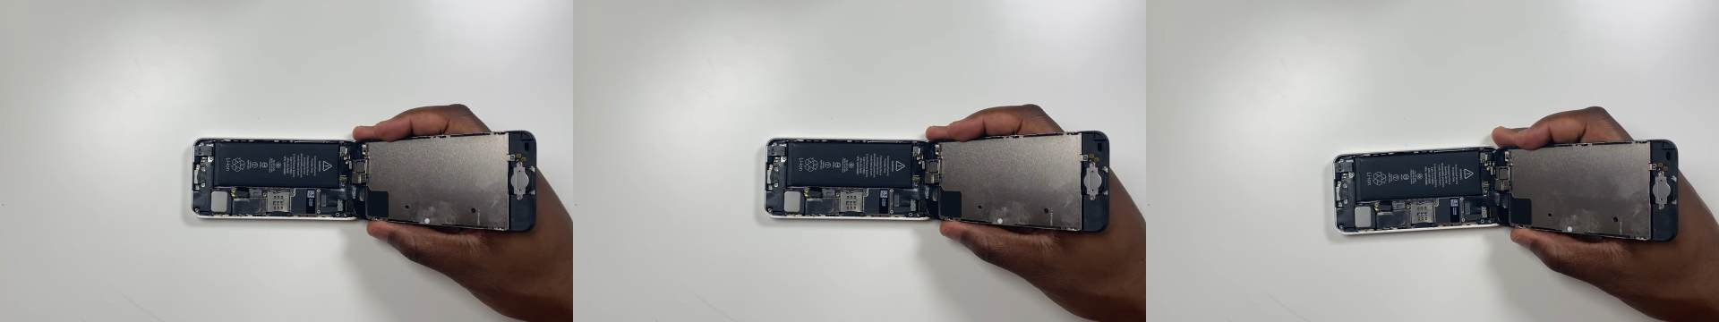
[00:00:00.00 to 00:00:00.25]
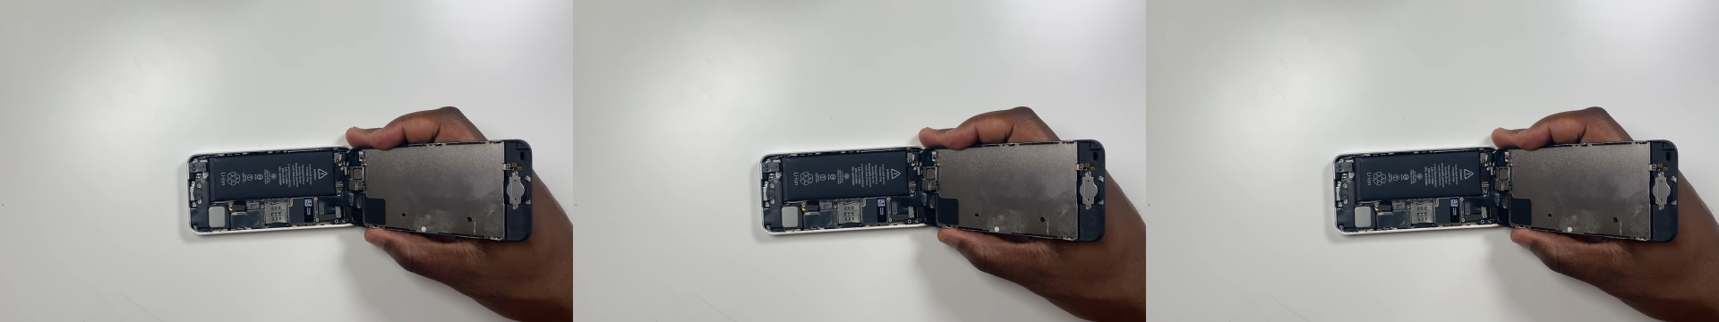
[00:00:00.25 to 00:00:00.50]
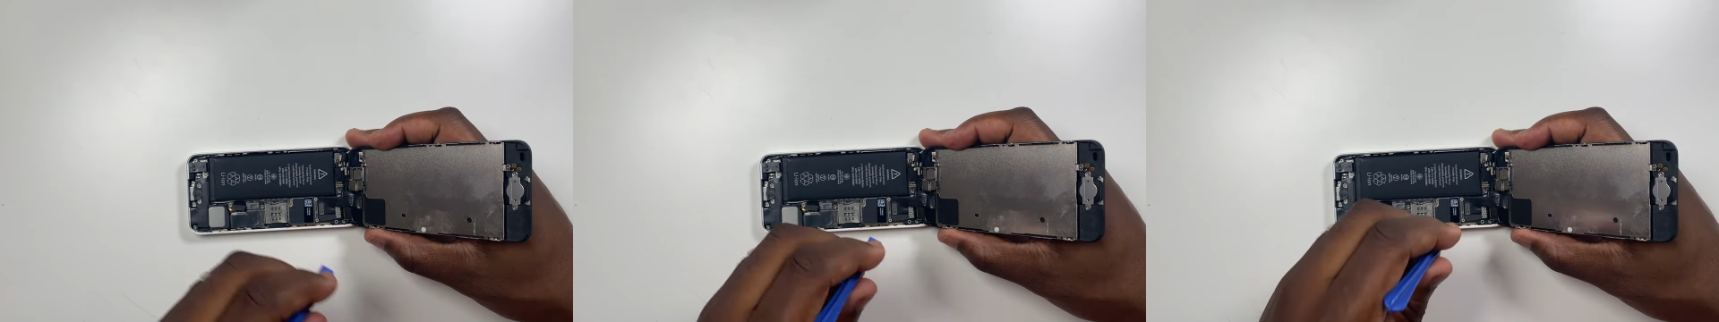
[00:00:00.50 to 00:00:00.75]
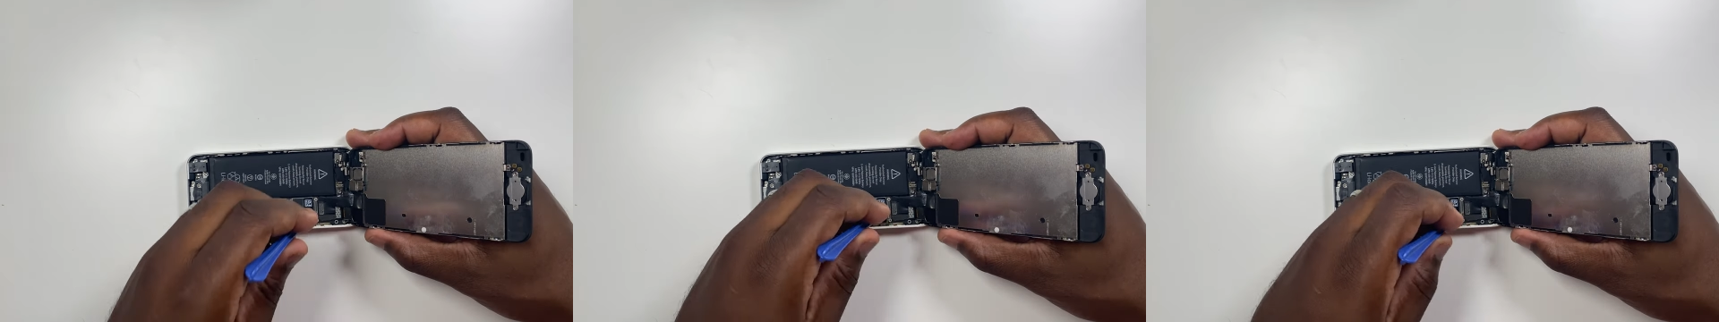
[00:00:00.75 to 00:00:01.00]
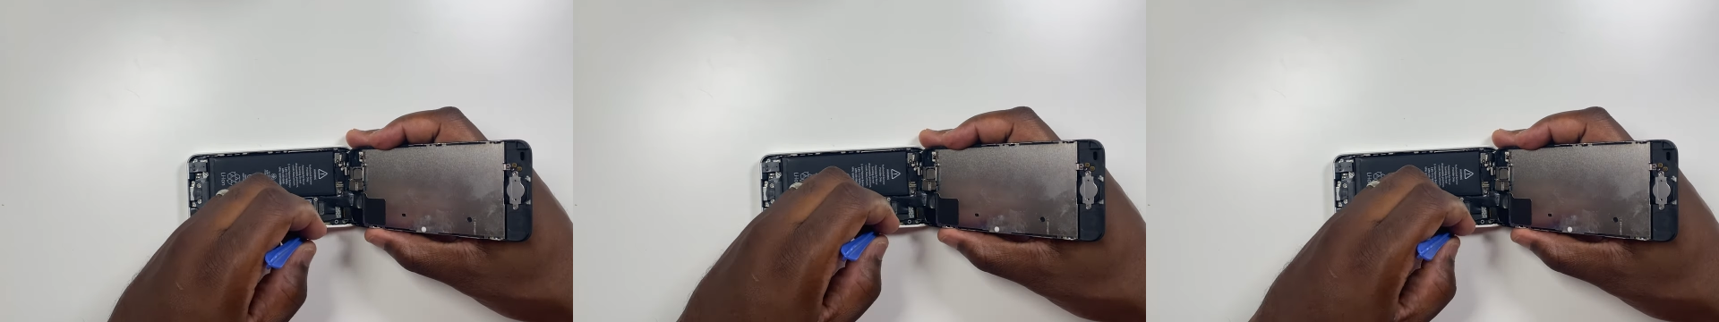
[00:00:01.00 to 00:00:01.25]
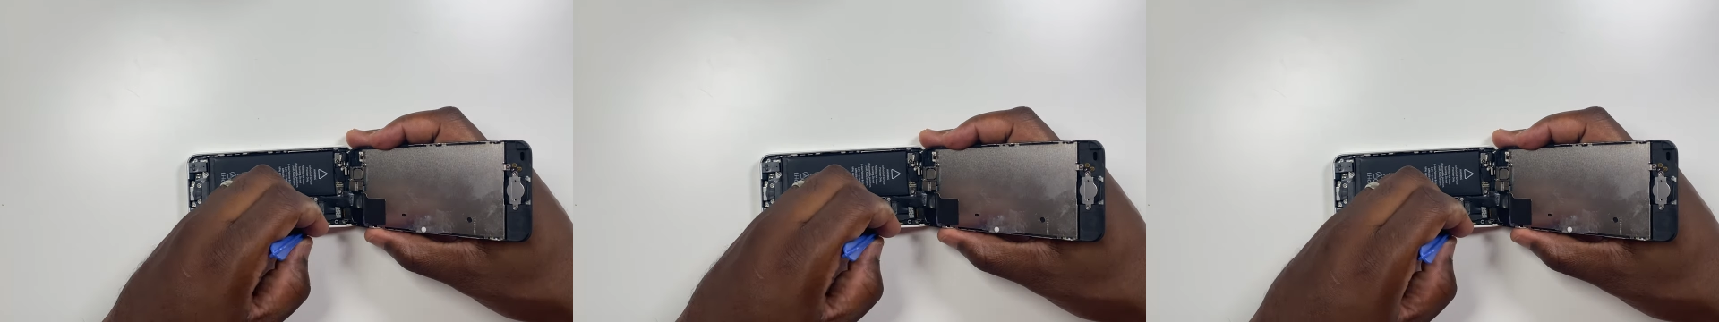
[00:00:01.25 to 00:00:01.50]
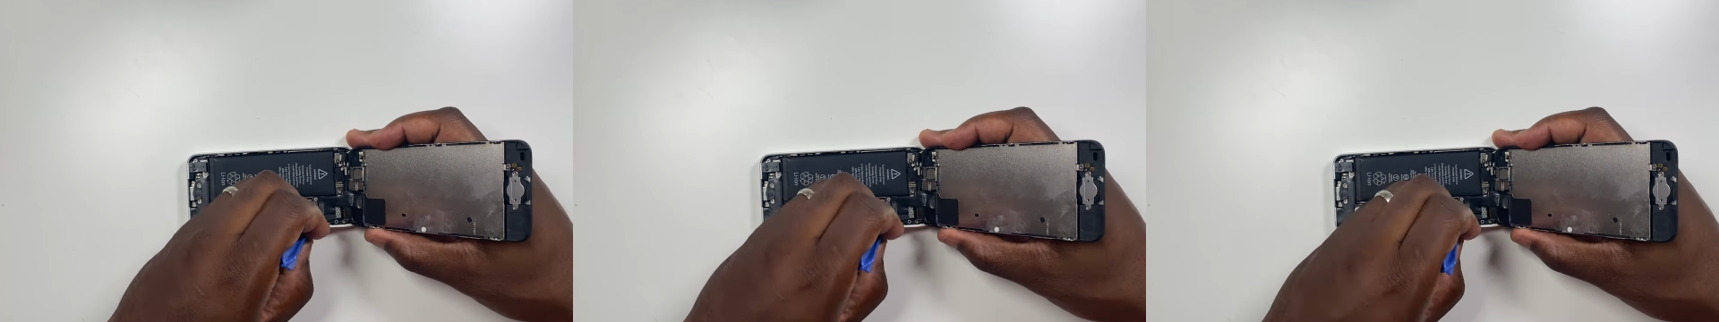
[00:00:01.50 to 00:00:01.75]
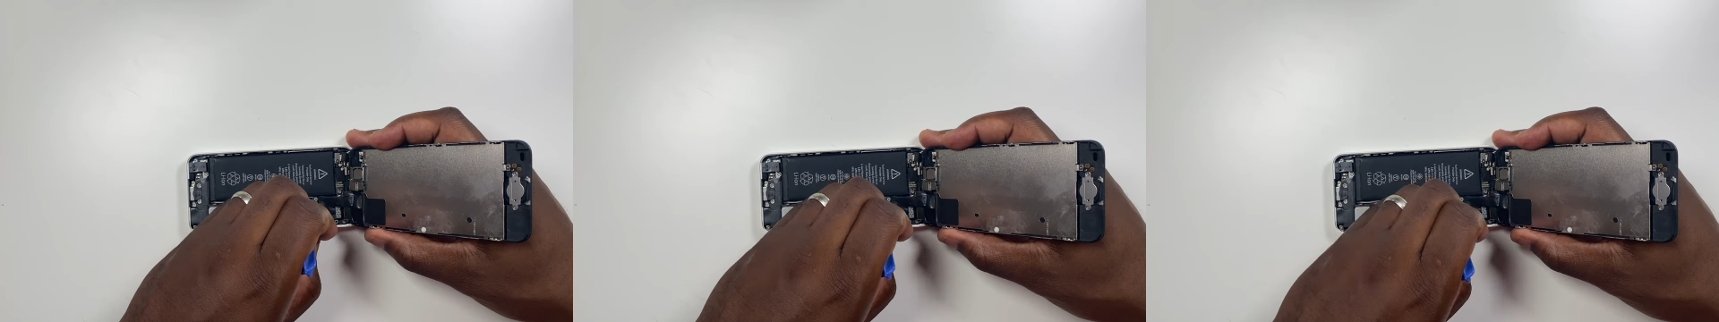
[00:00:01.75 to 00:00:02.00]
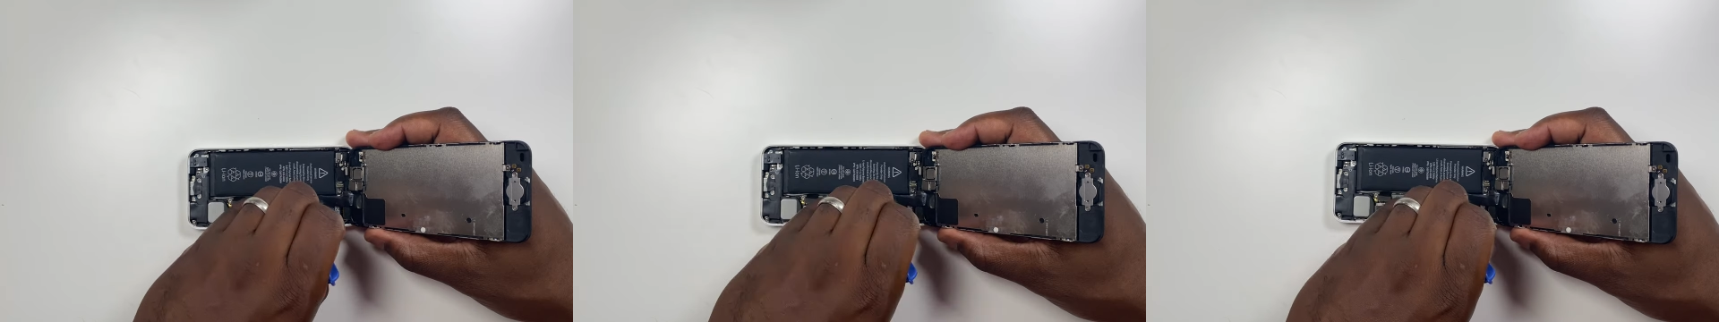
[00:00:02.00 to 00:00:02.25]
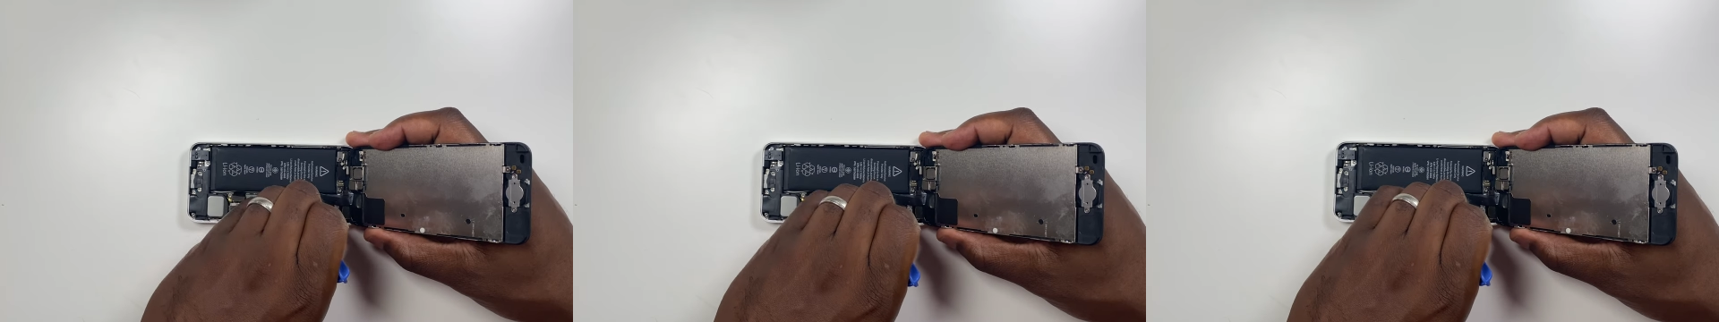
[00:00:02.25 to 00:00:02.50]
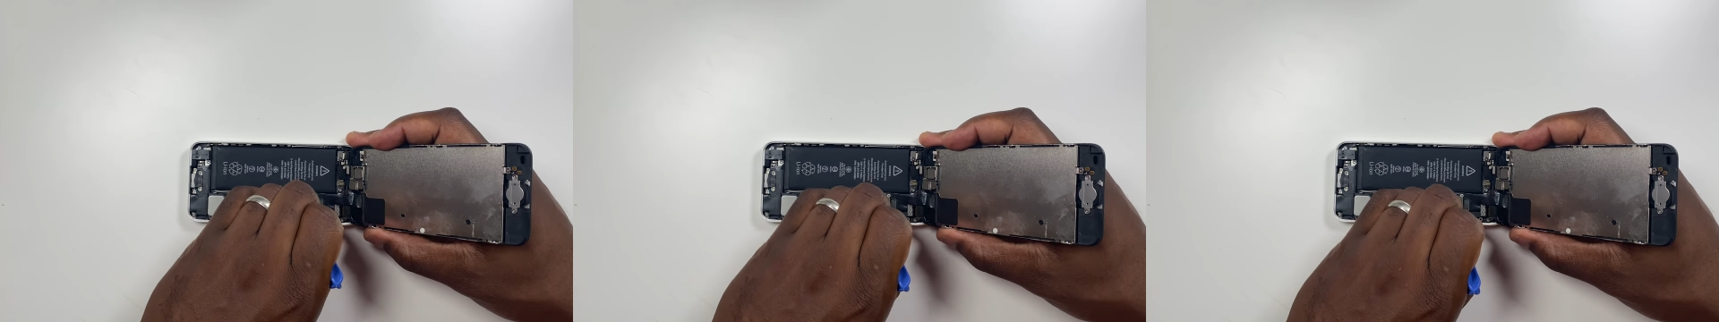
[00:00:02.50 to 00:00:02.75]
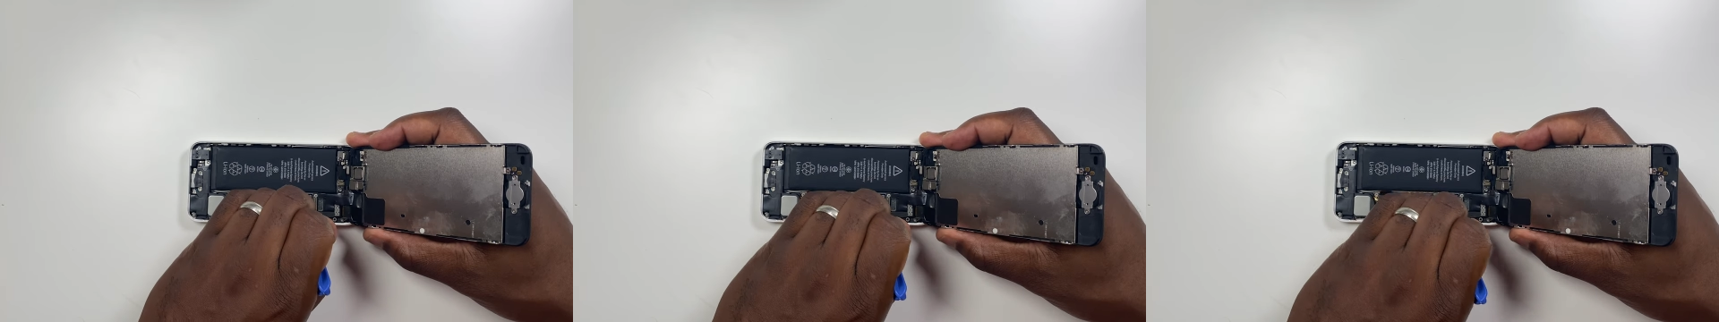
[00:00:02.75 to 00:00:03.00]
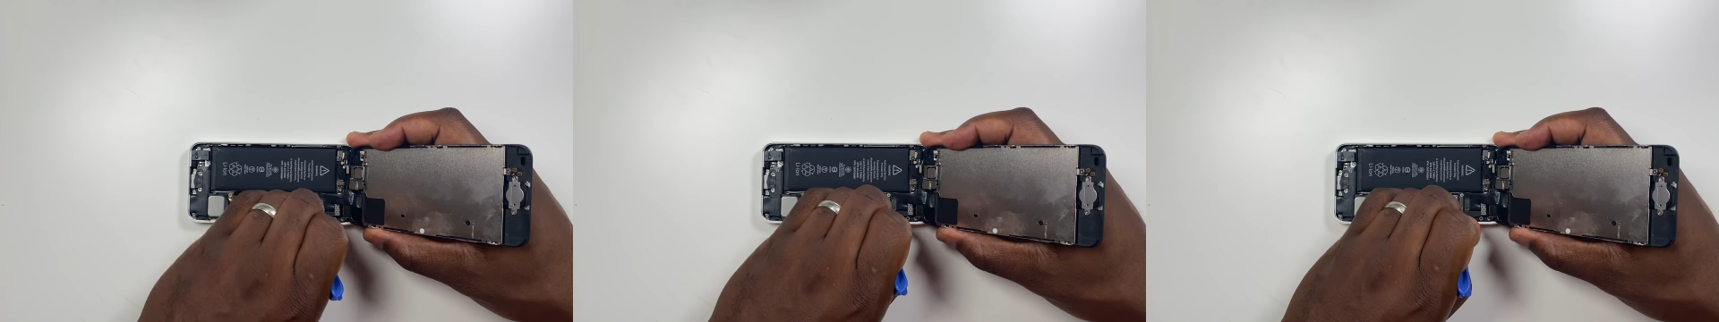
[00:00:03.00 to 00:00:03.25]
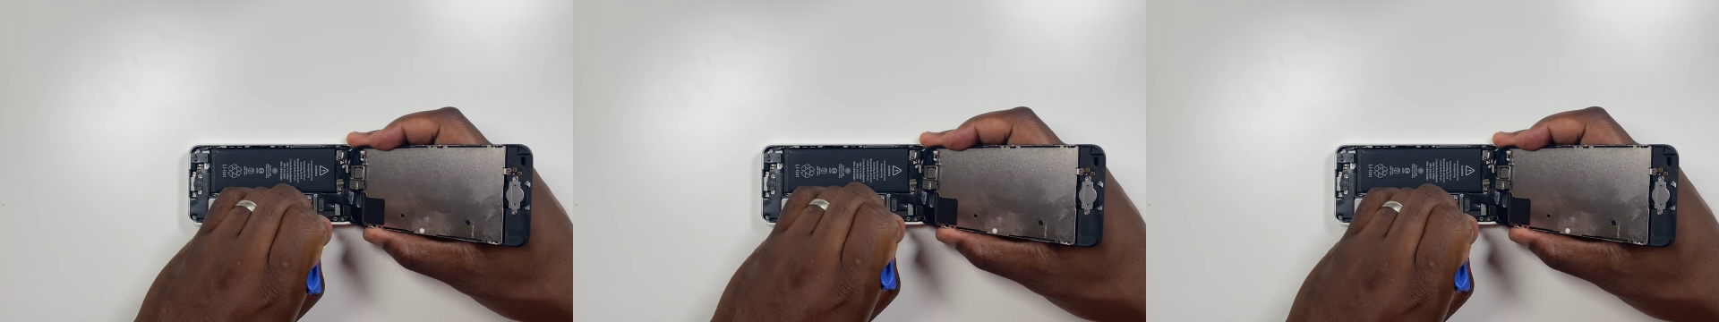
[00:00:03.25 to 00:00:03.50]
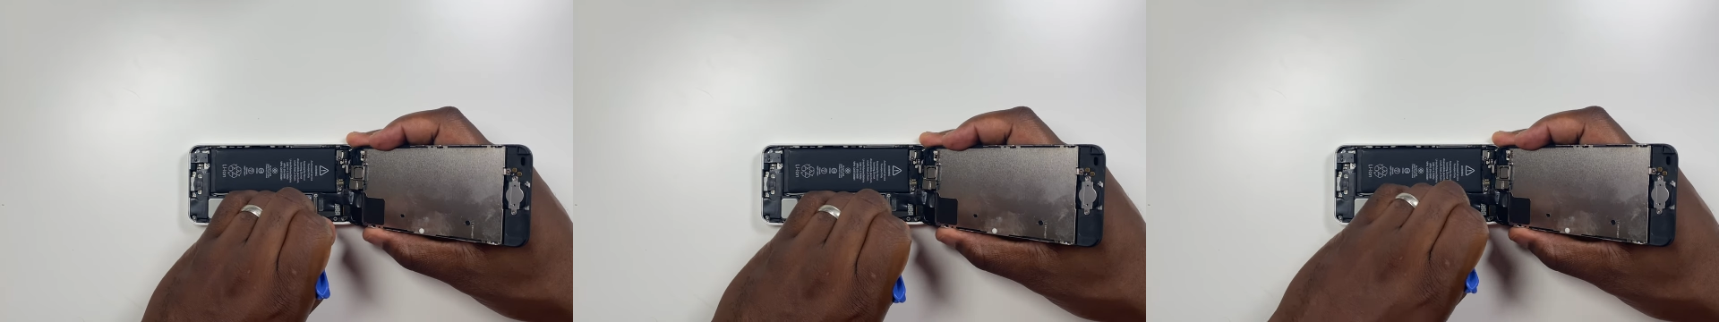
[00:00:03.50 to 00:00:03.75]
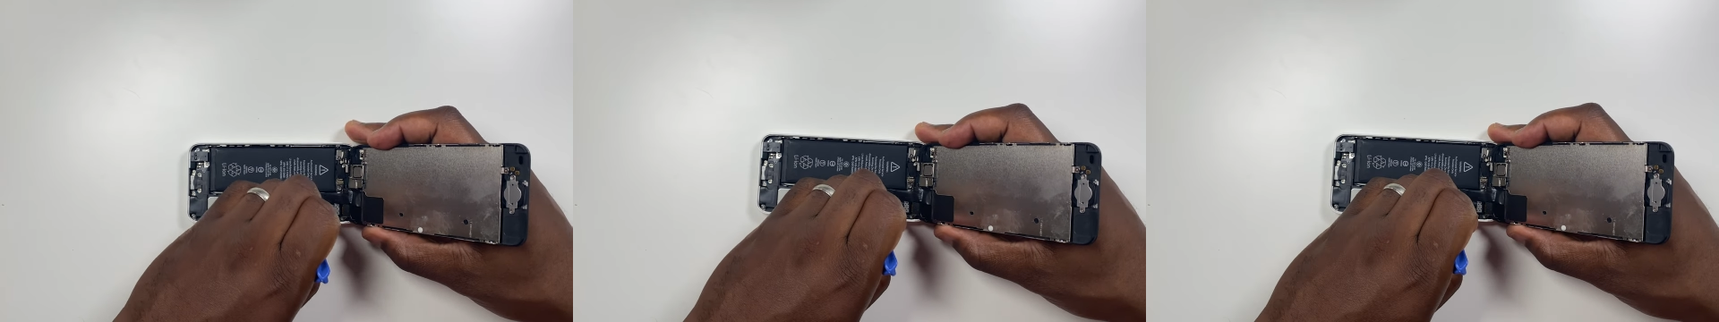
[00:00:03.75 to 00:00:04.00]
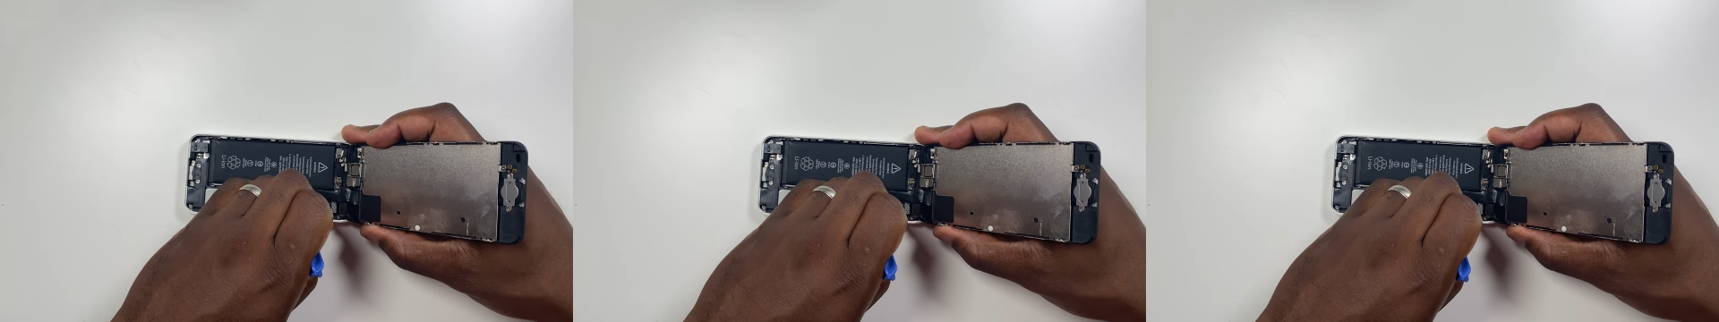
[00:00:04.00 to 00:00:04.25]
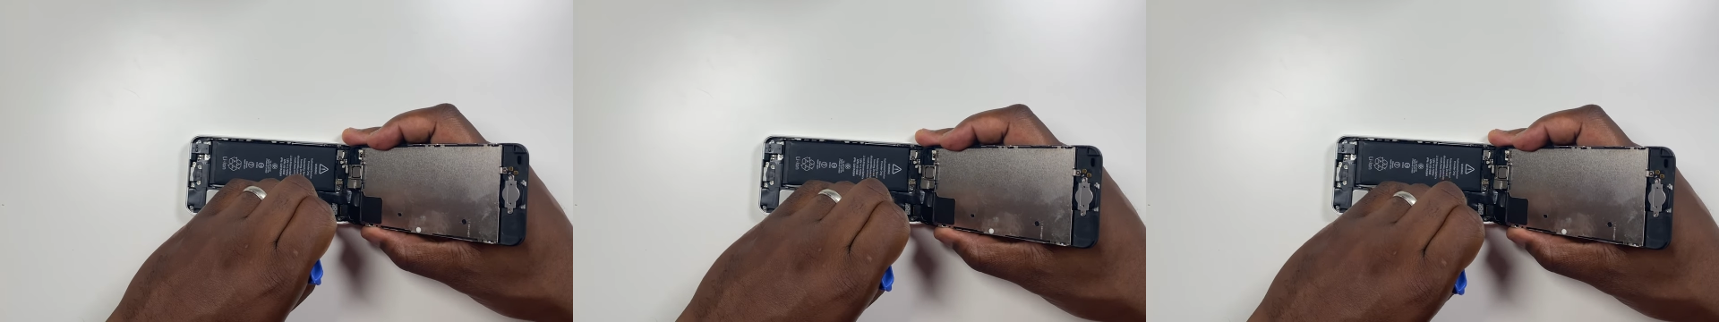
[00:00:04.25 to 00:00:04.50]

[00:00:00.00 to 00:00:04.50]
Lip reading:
No face is visible, so there are no lips to read.